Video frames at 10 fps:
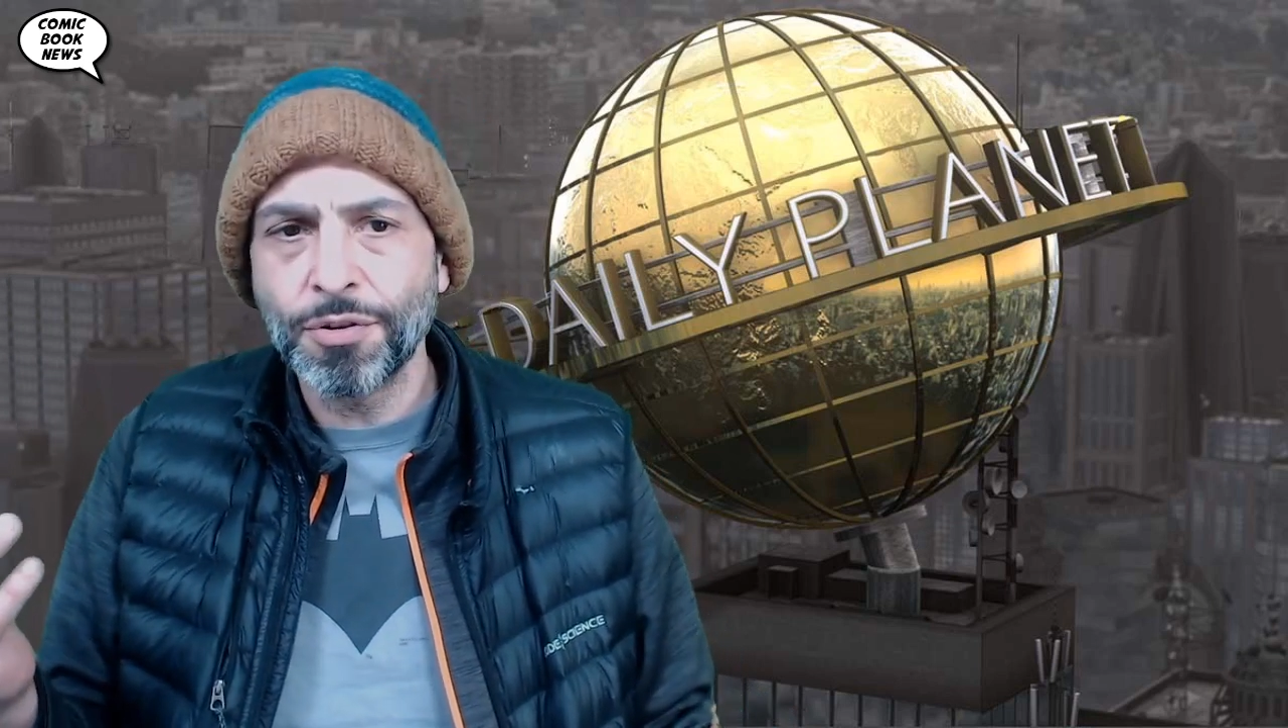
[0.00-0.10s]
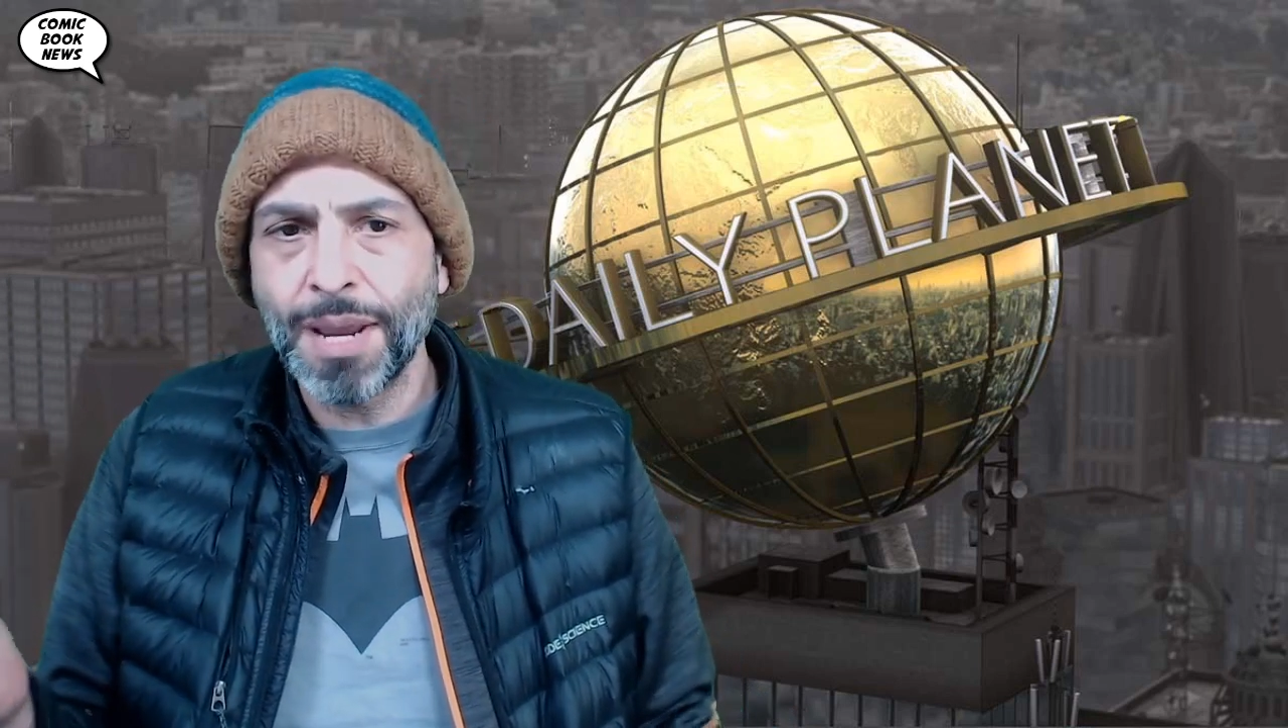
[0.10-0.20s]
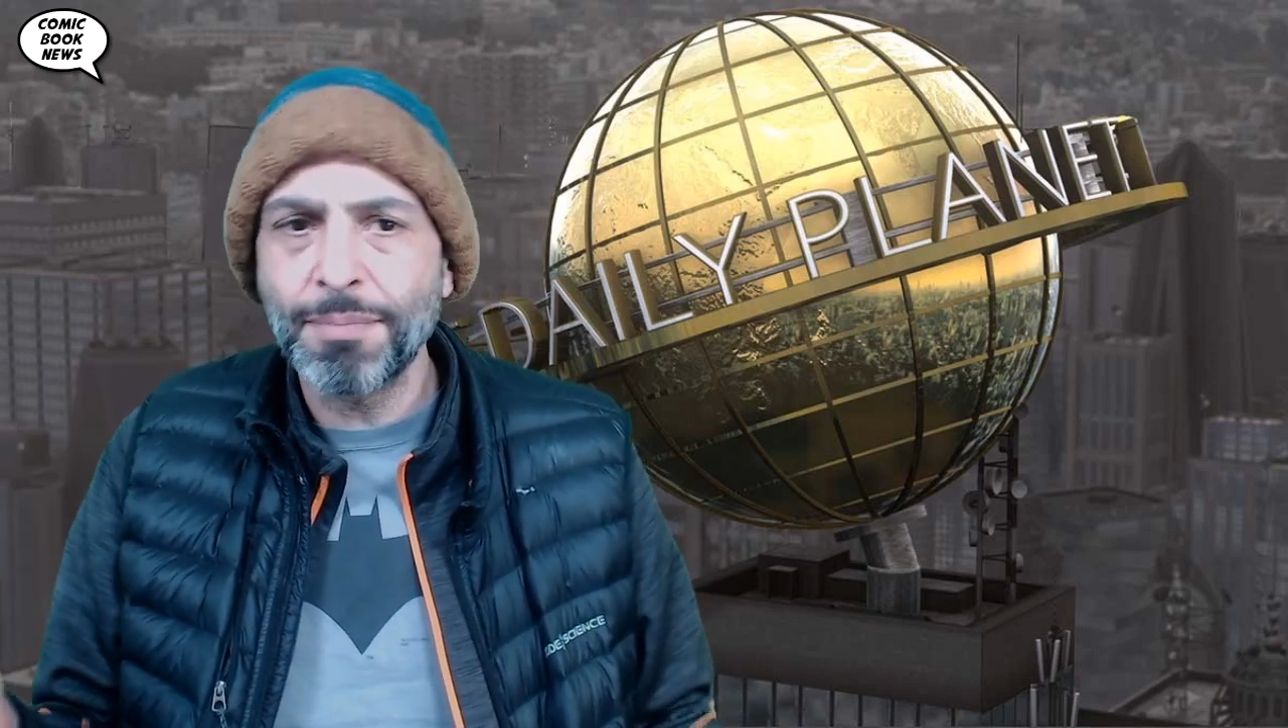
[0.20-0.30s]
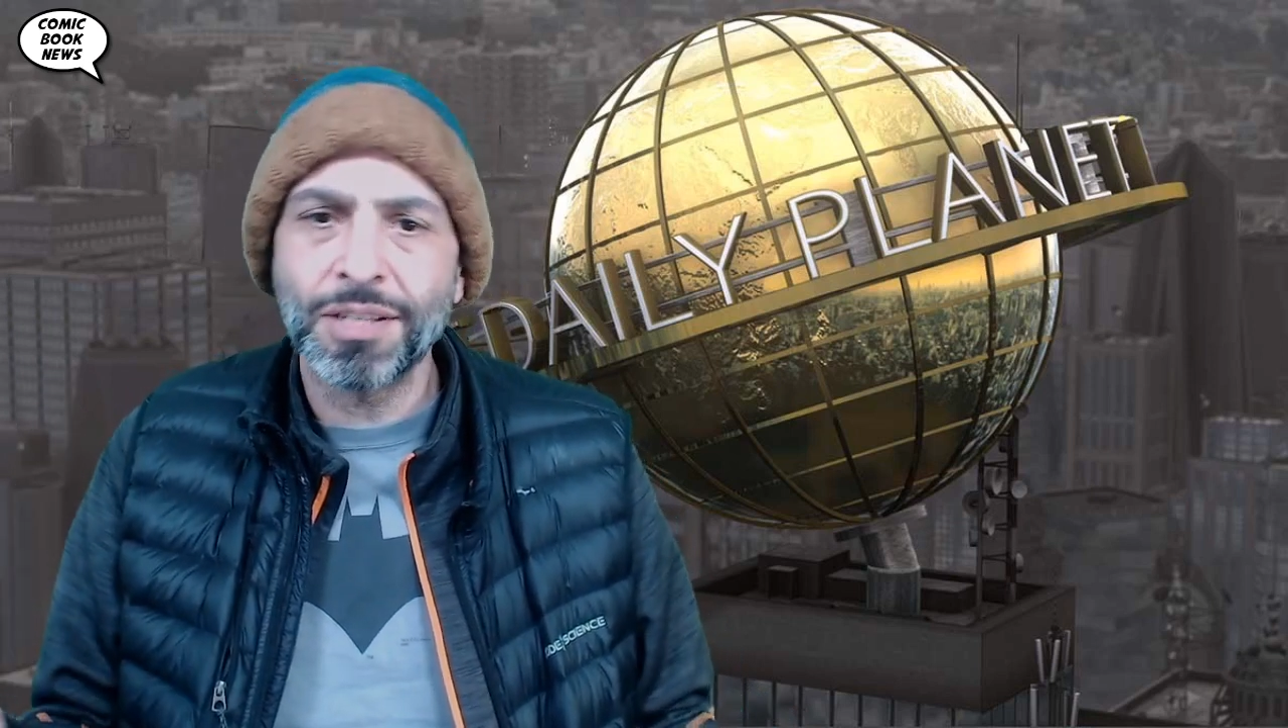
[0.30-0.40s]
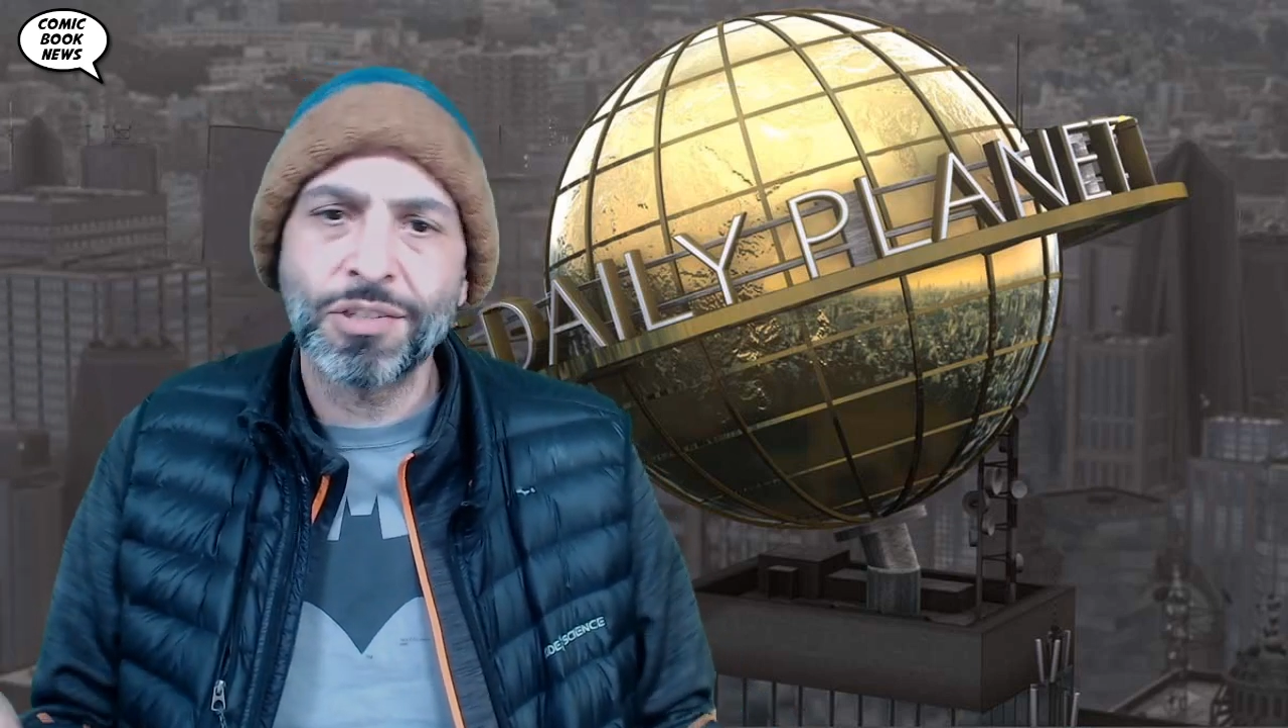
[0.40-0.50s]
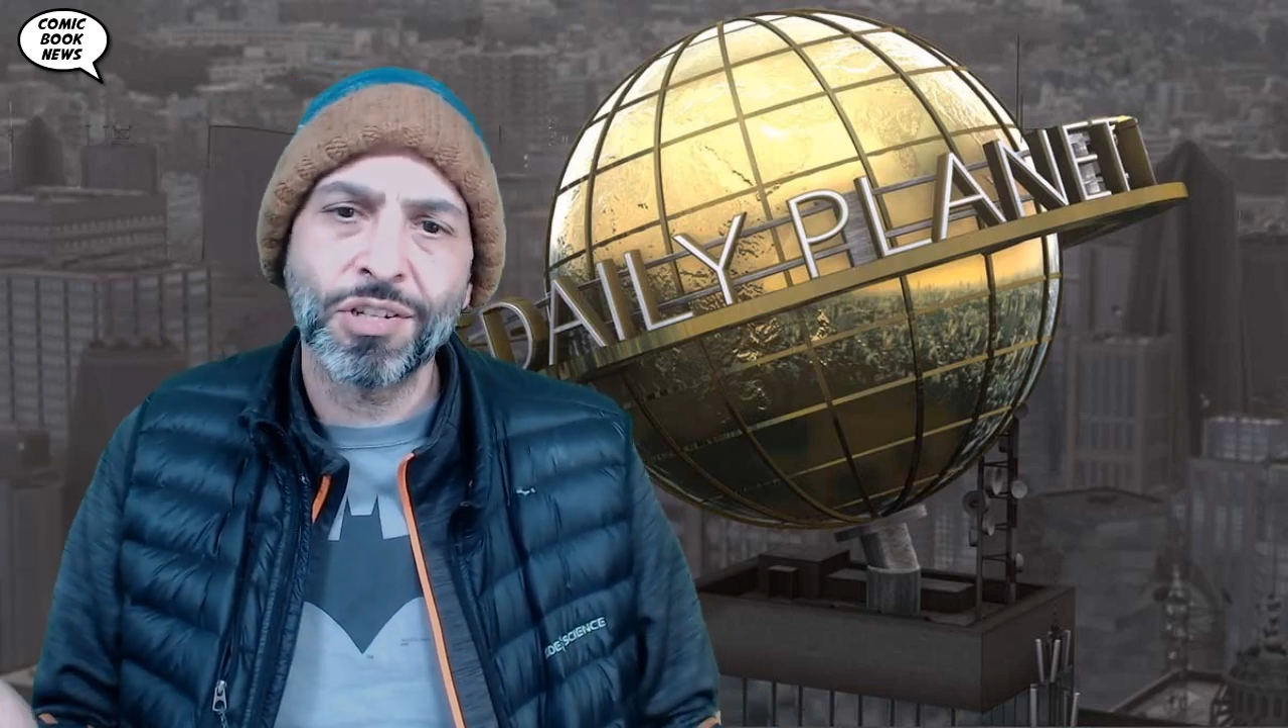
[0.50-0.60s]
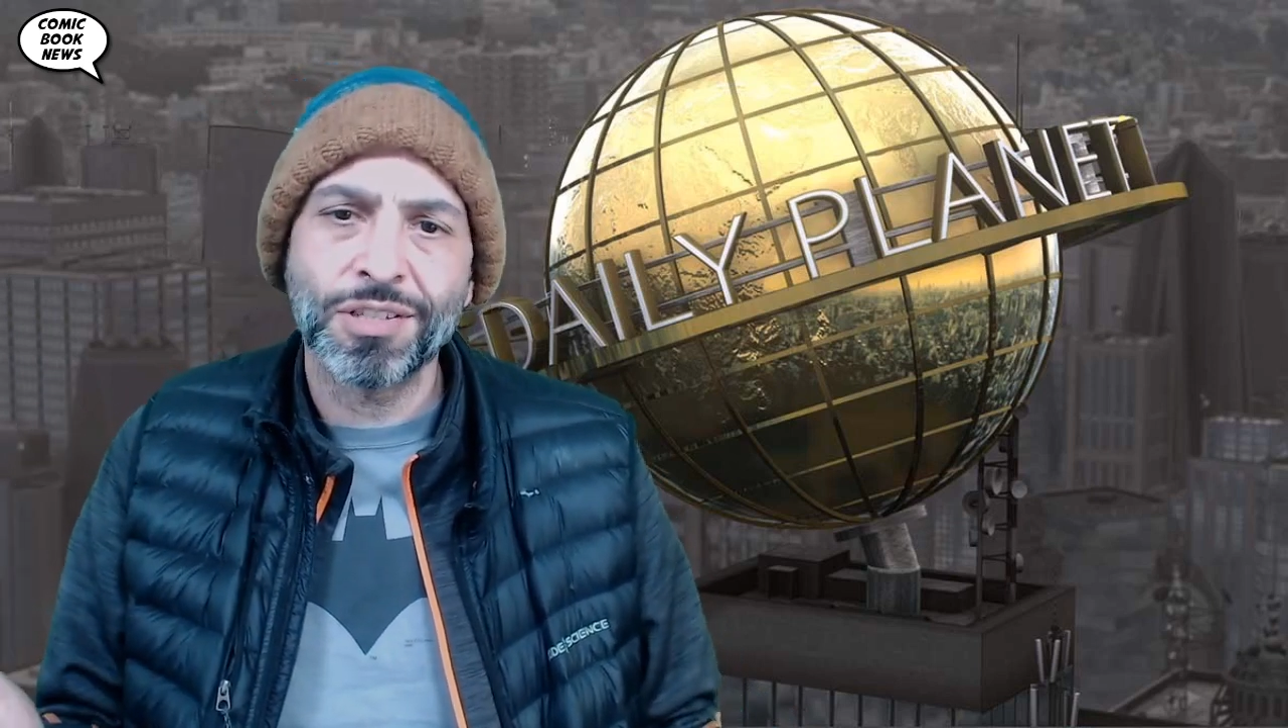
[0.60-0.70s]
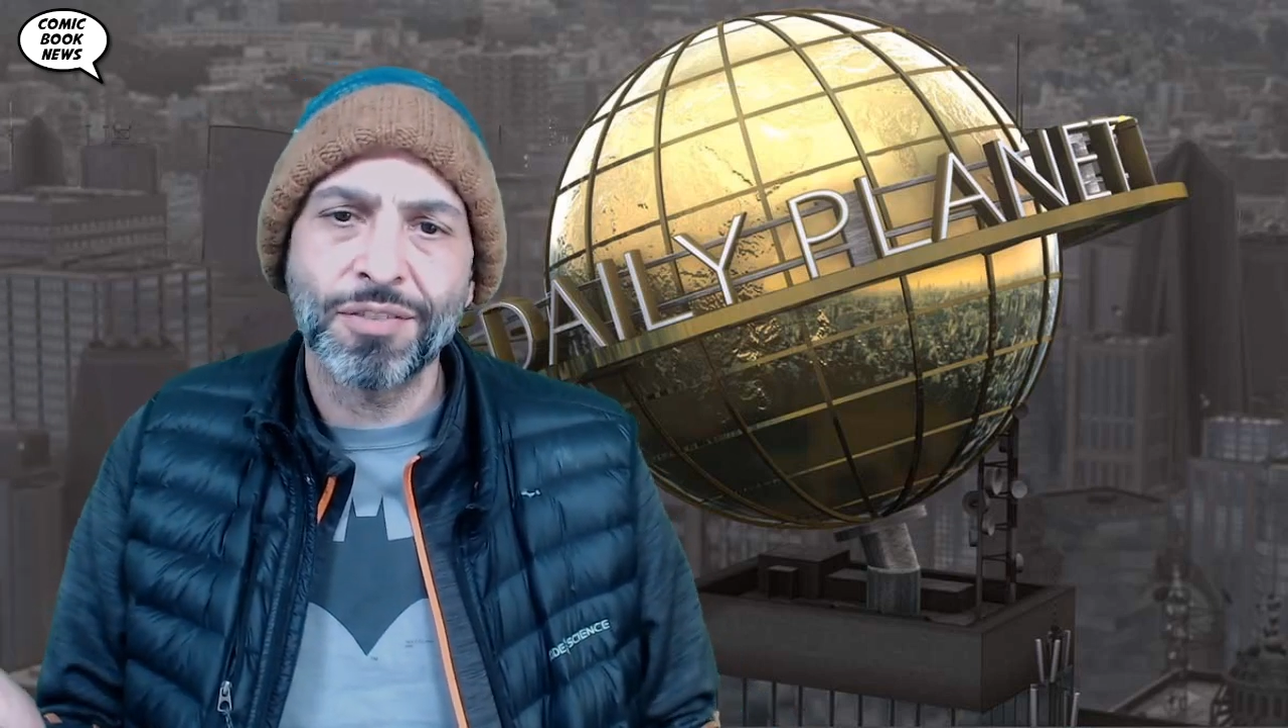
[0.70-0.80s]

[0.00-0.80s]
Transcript: Maybe it's just